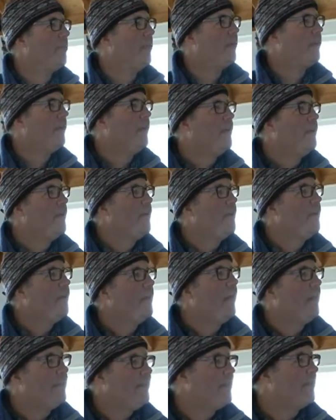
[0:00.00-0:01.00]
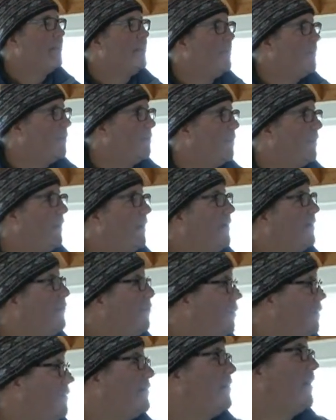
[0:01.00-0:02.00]
but ideally you want to have
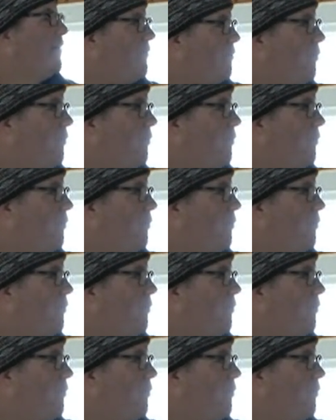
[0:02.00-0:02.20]
one side